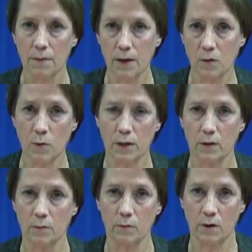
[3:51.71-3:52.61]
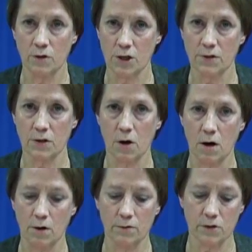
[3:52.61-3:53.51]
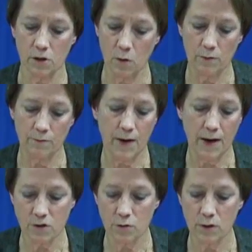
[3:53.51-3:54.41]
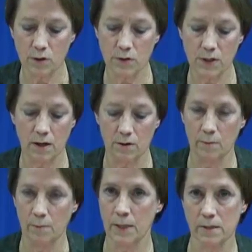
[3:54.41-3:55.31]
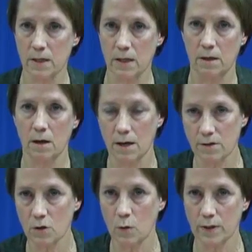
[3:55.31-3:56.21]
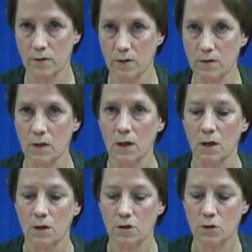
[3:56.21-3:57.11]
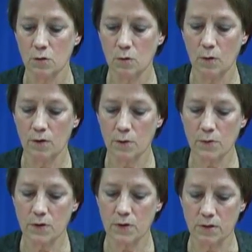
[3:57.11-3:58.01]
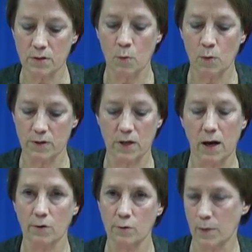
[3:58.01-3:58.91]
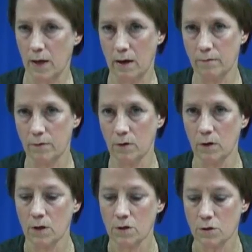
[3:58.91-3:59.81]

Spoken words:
And then we can adjust our slow and fast triggers and our maintaining consequences to use this more desired behavior